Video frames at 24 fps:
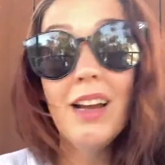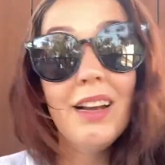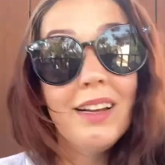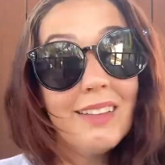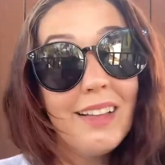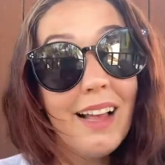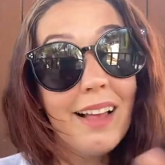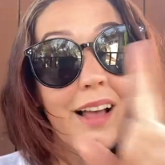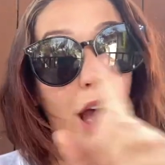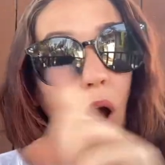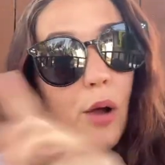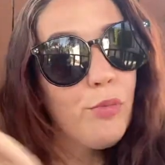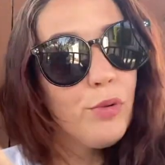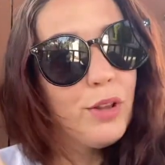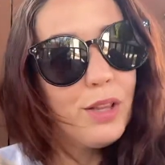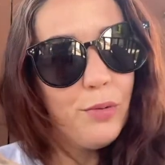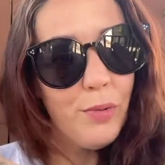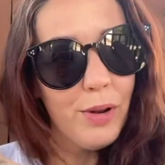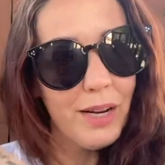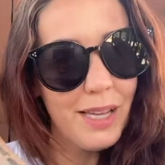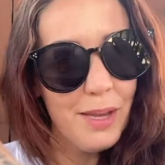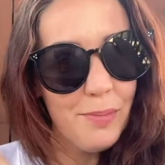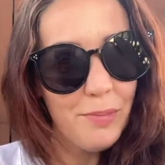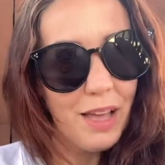I, I really
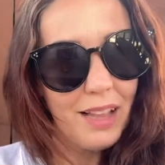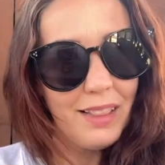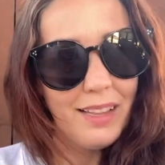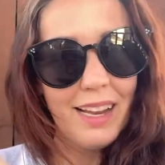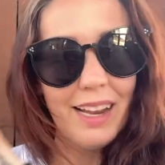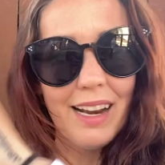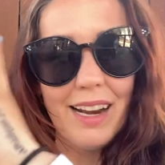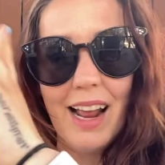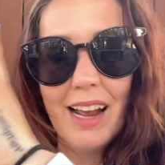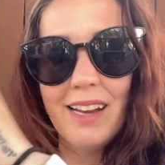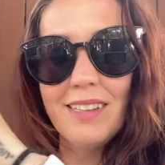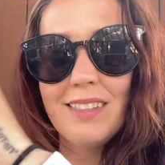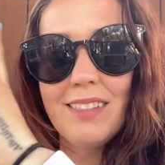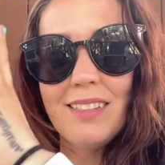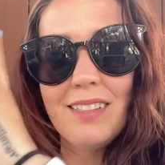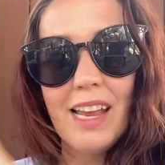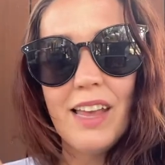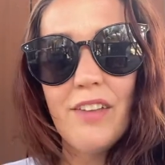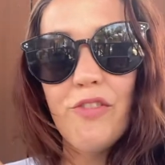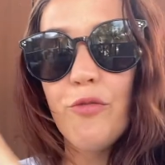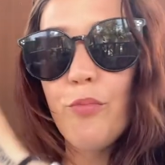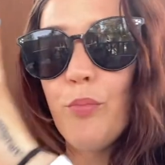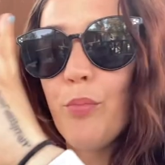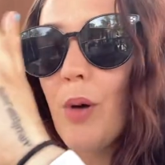want to keep that like a nice,
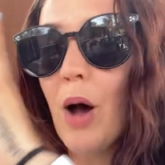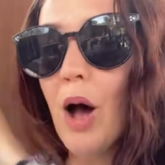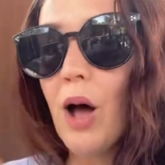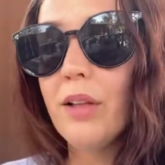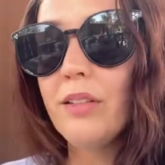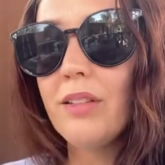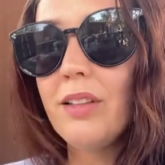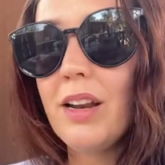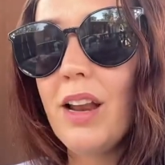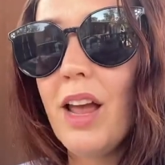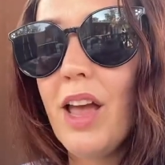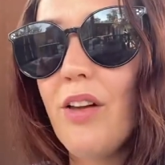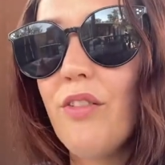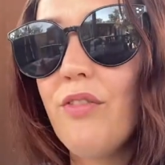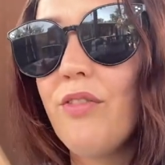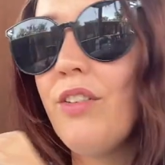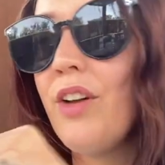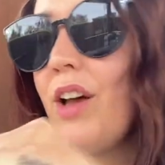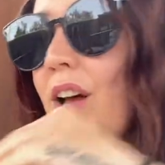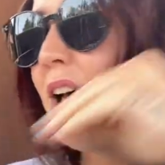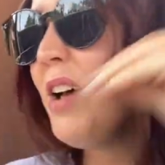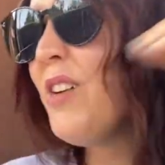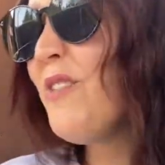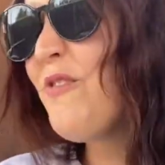safe, positive,
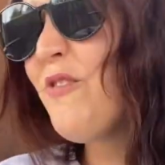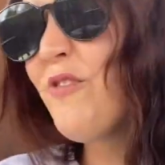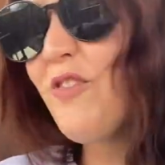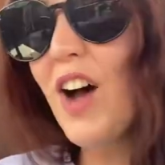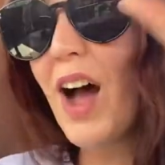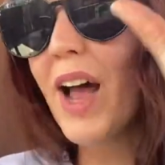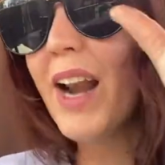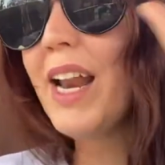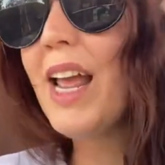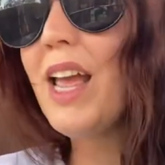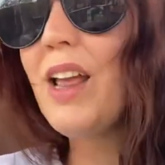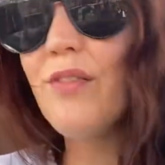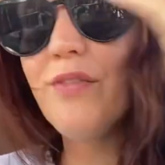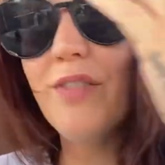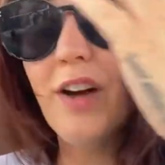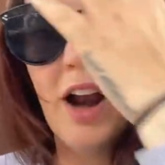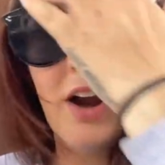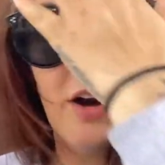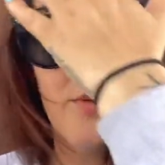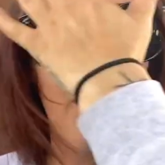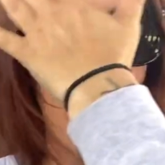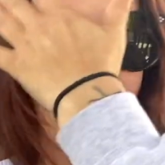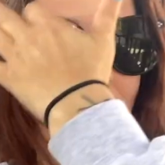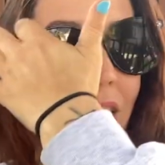fun
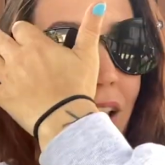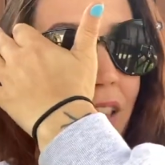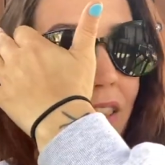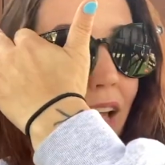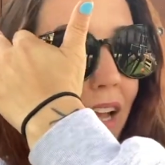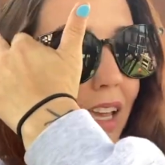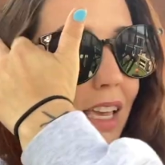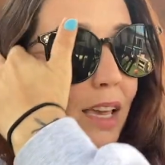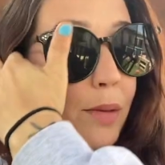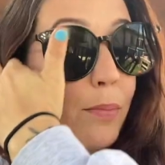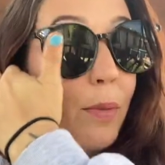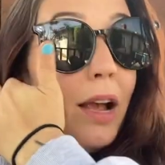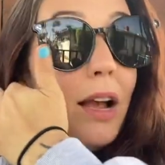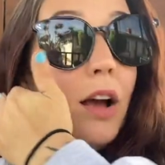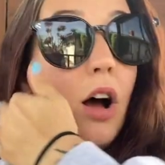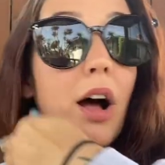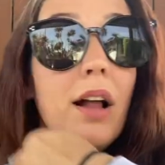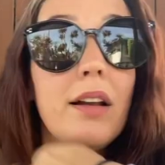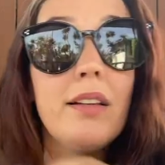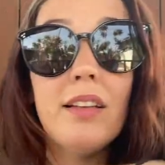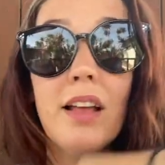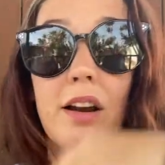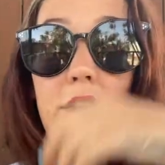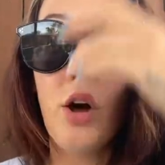environment and like keep my
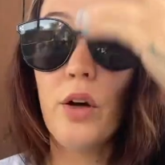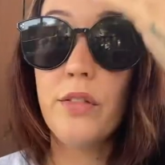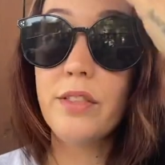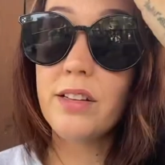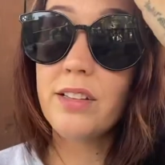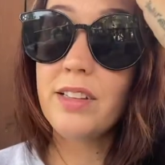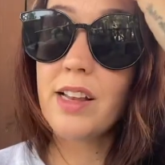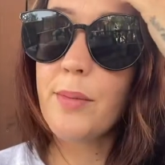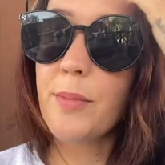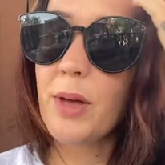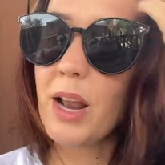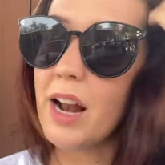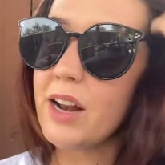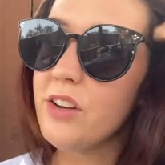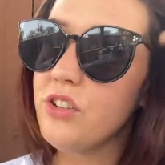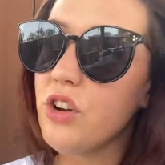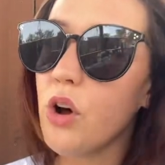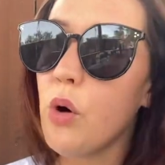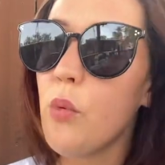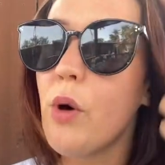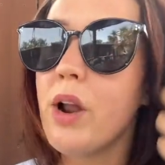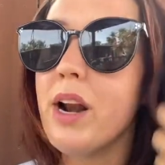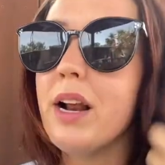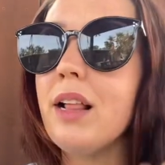content all the same. And I
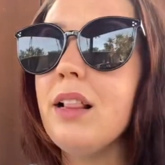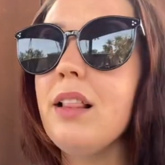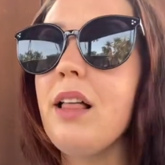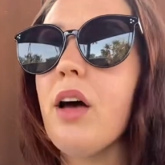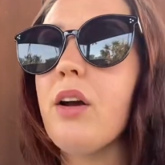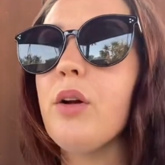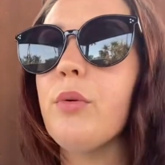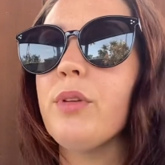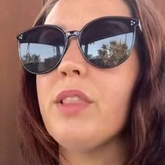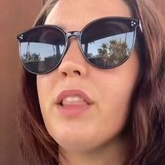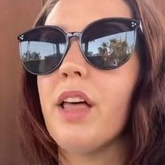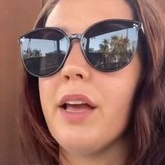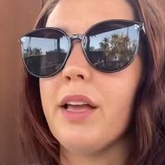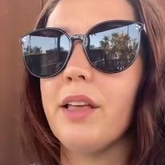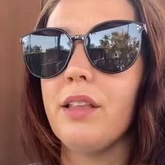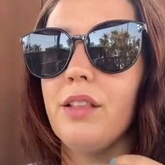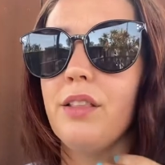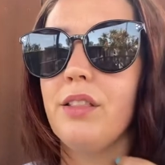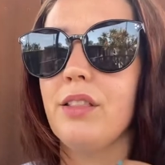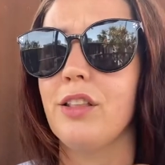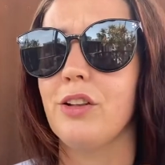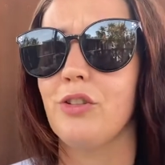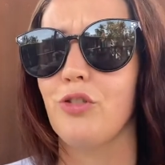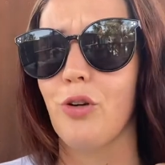don't want to cloud it with like
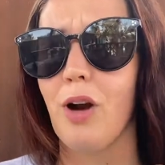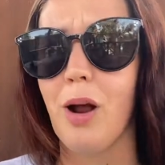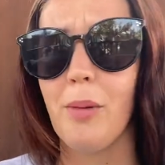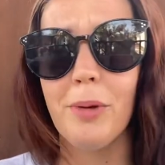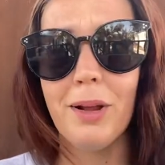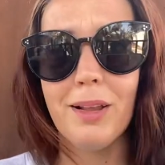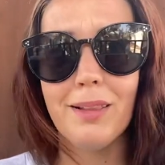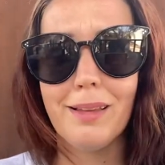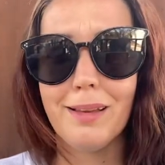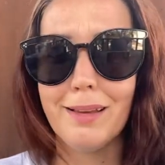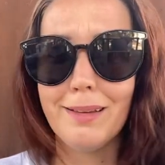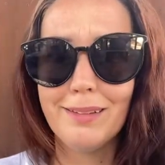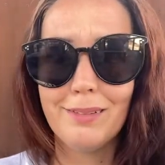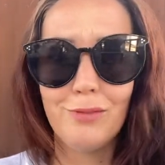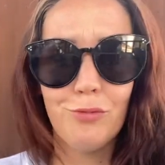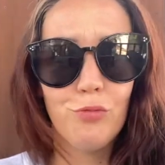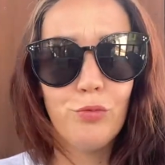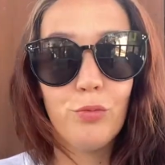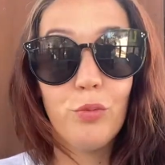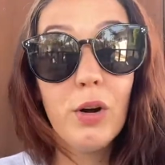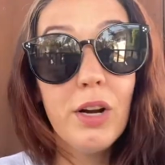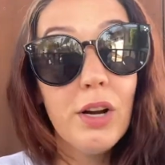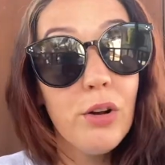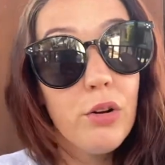the drama and like
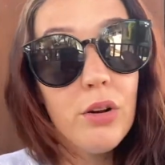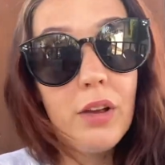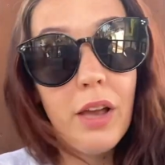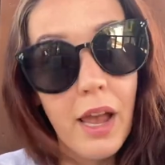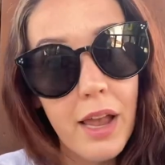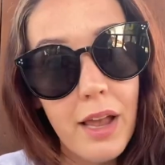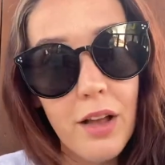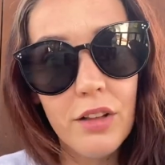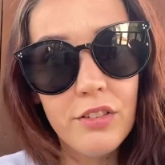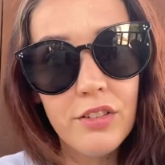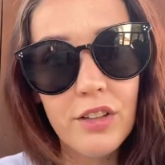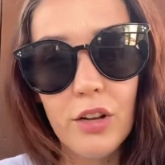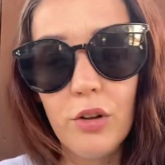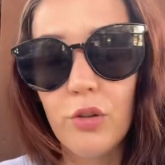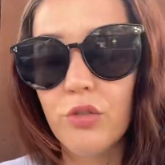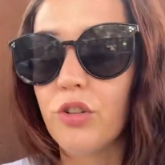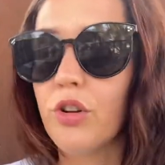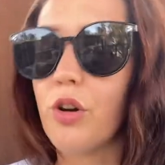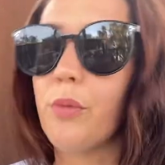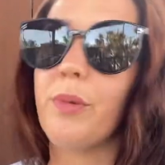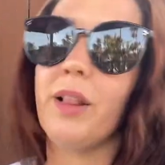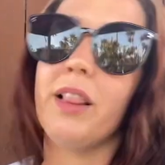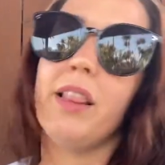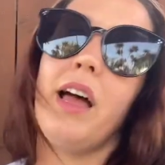real chaos that goes on
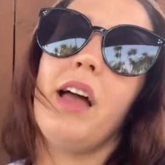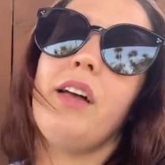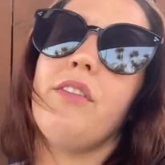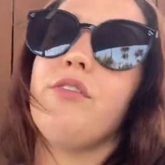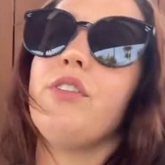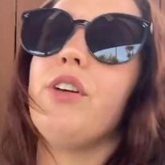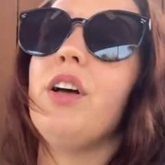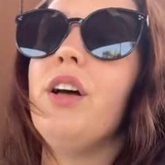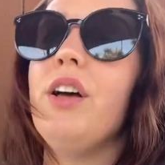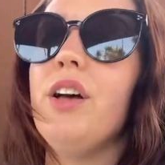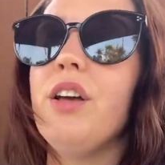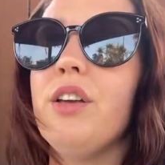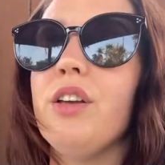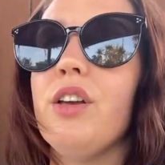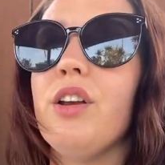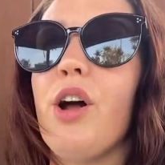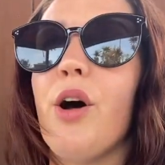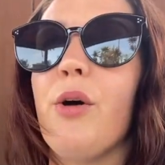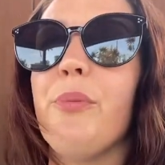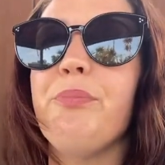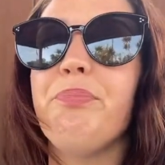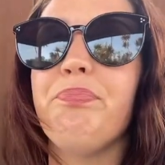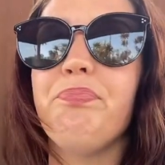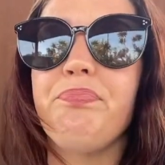in my life, you
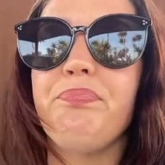know?